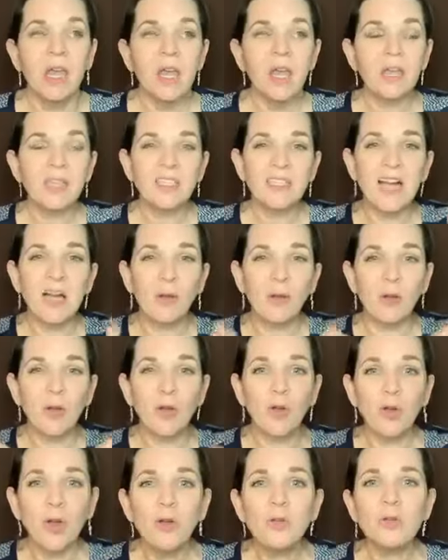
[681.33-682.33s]
It's our
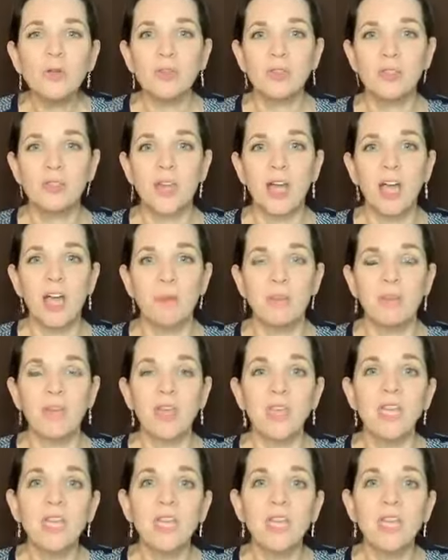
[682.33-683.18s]
chronos time that,